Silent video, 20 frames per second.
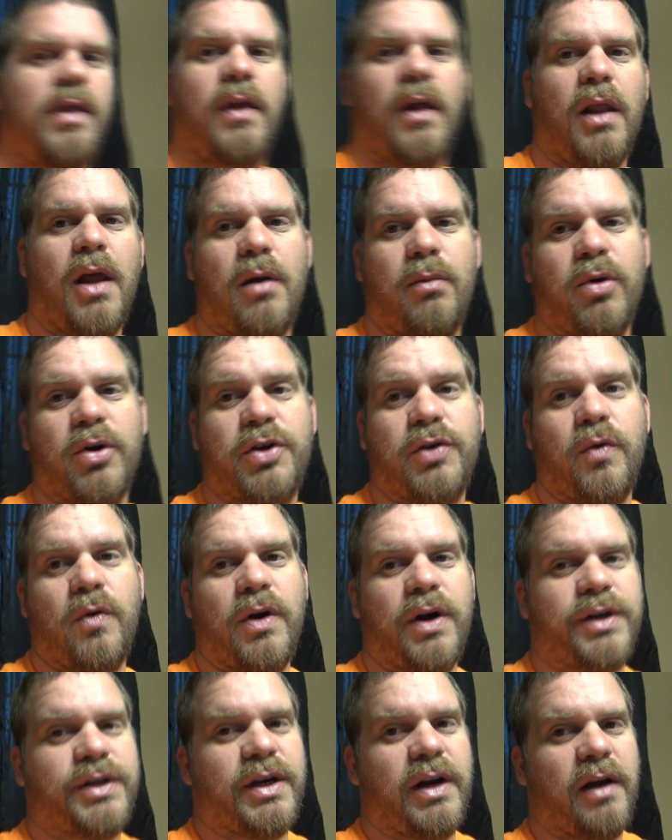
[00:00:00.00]
lumber
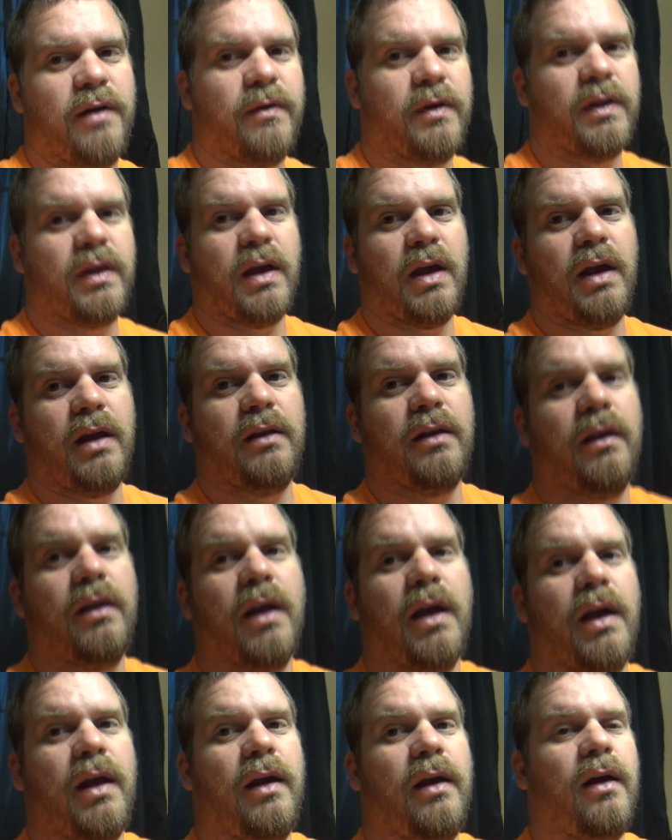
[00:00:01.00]
shortage and everything that
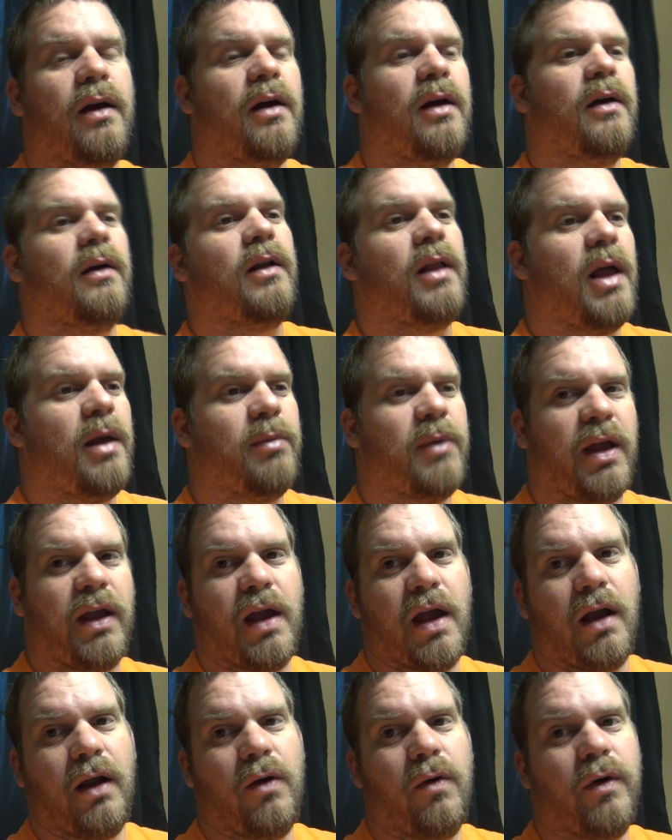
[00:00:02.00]
they claim they
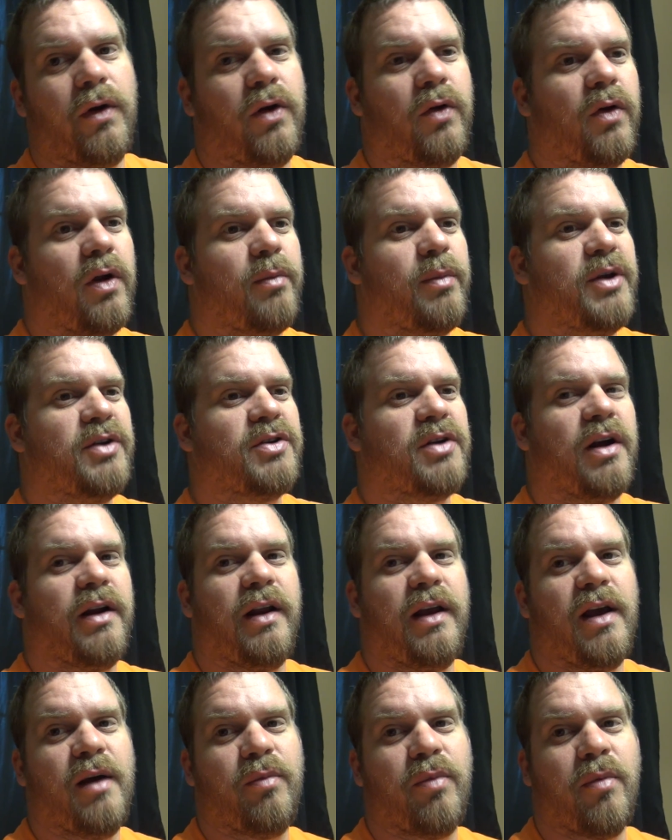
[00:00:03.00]
got going on. I've been trying
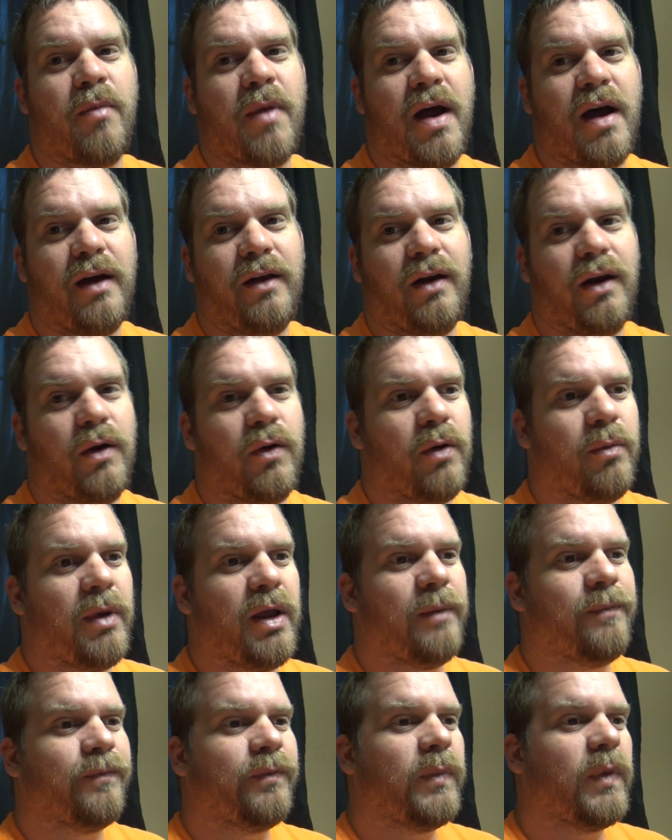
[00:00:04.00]
to help them out, you know what I
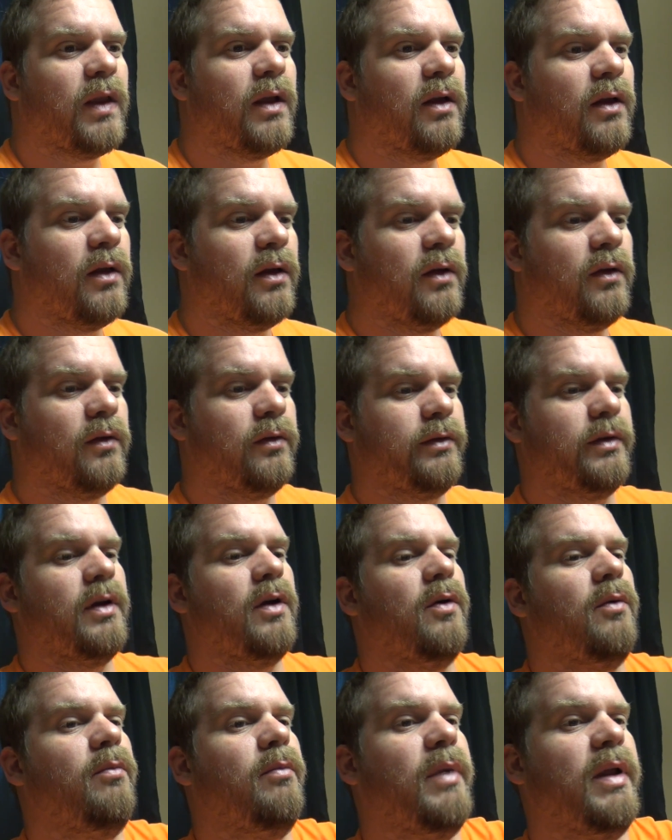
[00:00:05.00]
mean?
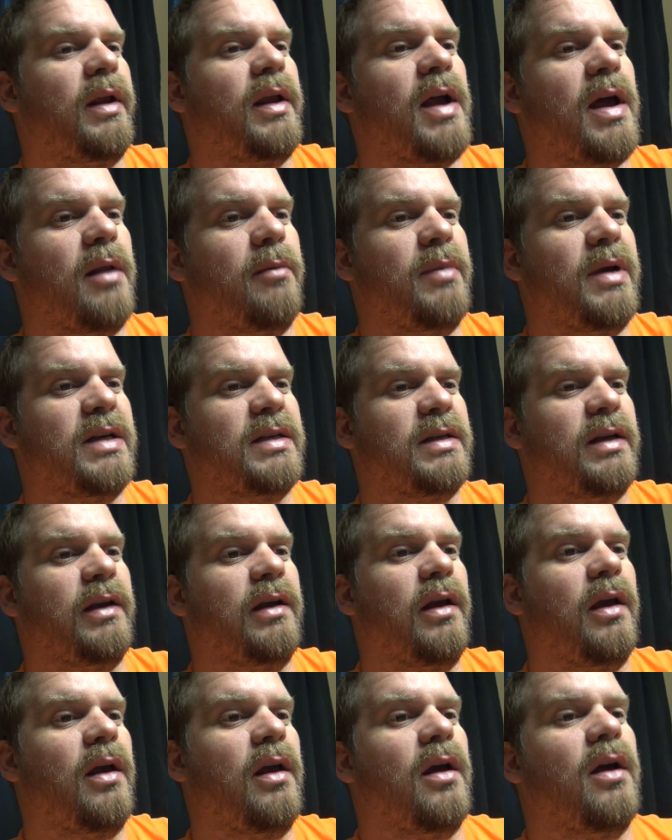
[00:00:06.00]
So been kind of busy.
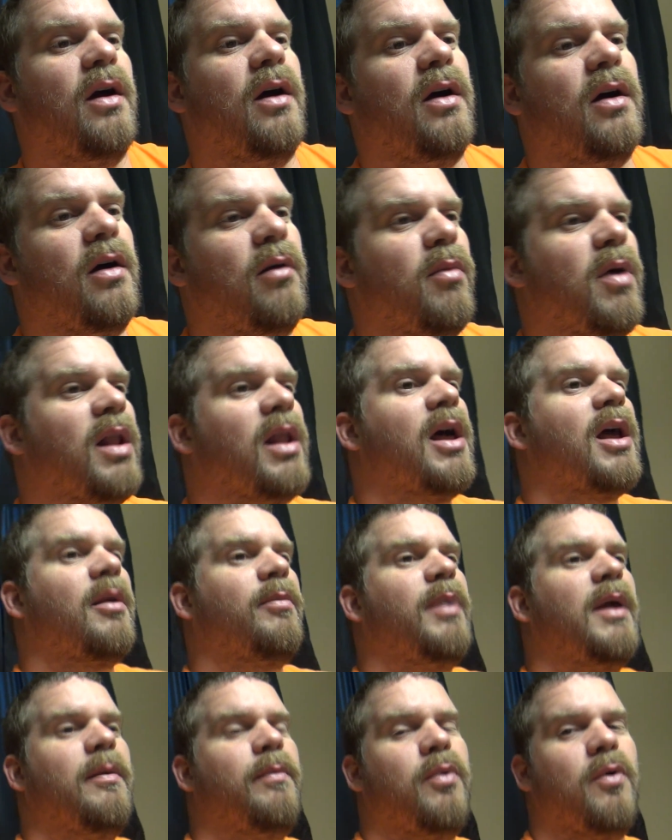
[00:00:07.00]
A lot
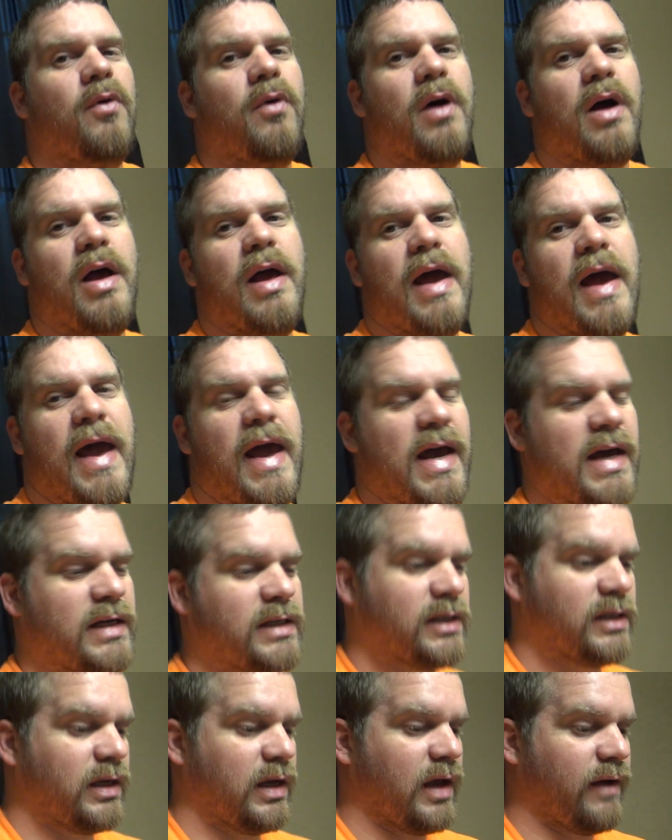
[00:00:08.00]
of people
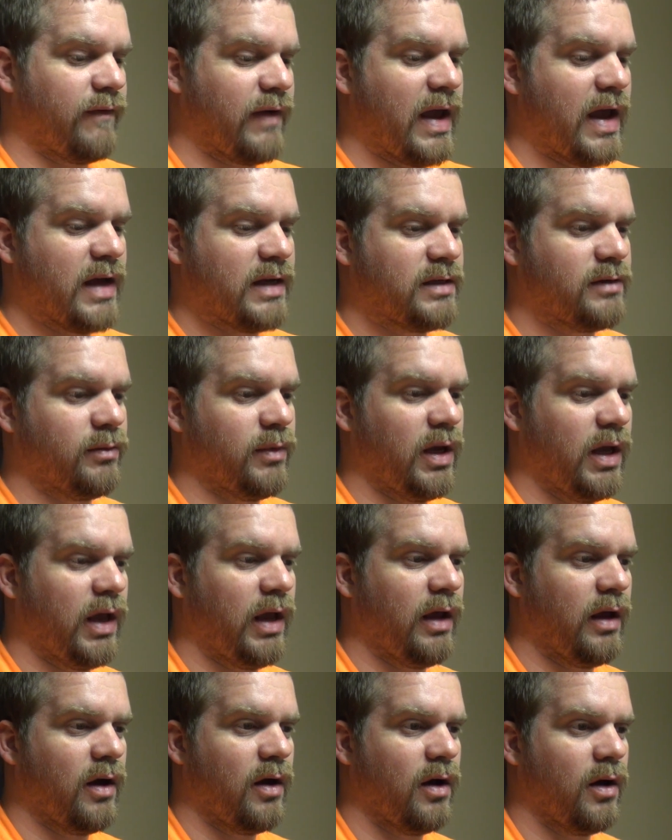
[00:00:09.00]
have asked
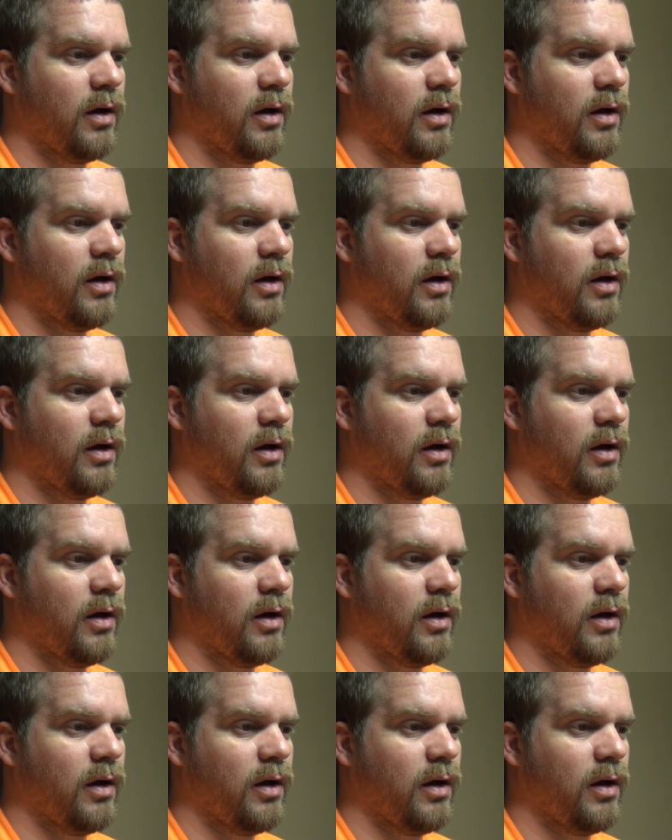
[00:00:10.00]
me